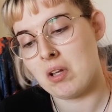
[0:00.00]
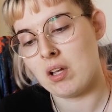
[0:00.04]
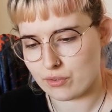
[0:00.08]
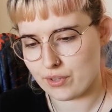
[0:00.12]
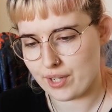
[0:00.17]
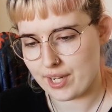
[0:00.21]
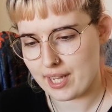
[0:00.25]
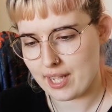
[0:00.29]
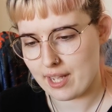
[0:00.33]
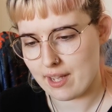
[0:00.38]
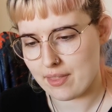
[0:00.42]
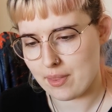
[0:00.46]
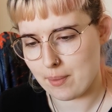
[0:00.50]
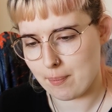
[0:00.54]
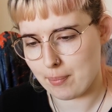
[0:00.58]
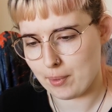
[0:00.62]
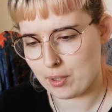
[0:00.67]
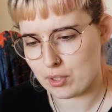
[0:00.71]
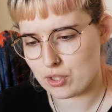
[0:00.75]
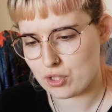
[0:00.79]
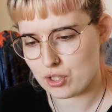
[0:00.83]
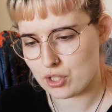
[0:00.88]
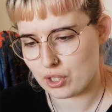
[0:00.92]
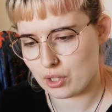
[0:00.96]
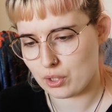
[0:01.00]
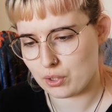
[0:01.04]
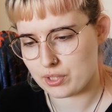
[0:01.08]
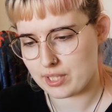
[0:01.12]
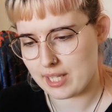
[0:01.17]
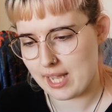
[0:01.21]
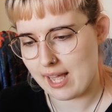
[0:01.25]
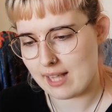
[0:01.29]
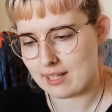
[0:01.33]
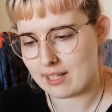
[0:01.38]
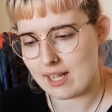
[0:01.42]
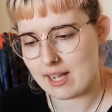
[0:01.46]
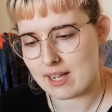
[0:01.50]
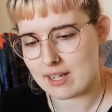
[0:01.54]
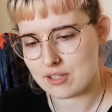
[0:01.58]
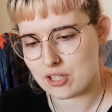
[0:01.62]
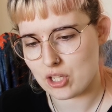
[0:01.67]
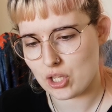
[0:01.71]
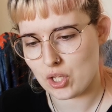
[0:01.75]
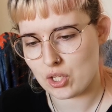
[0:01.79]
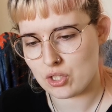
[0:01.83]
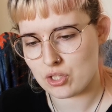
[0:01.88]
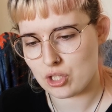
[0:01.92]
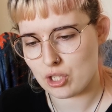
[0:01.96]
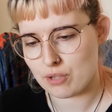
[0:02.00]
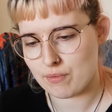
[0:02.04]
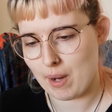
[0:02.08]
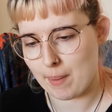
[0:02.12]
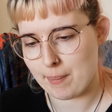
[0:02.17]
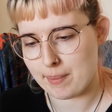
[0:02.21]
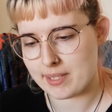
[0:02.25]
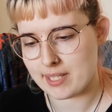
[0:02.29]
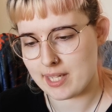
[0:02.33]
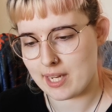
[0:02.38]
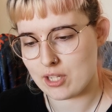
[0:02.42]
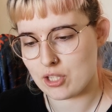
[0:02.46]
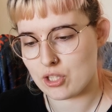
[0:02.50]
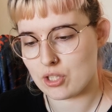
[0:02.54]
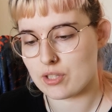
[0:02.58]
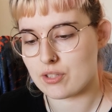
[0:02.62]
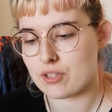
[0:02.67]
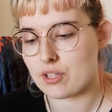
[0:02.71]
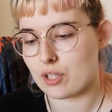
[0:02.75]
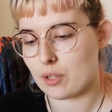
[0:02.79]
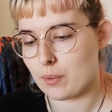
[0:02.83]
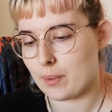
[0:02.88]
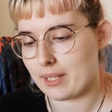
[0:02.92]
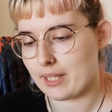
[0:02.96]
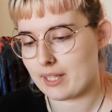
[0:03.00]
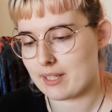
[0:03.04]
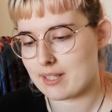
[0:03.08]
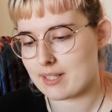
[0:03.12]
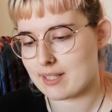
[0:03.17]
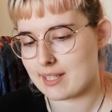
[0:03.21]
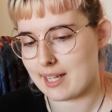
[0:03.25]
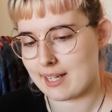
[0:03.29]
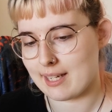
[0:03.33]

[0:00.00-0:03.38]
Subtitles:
Rhea the Butcher Cortella has earned her reputation as the quickest,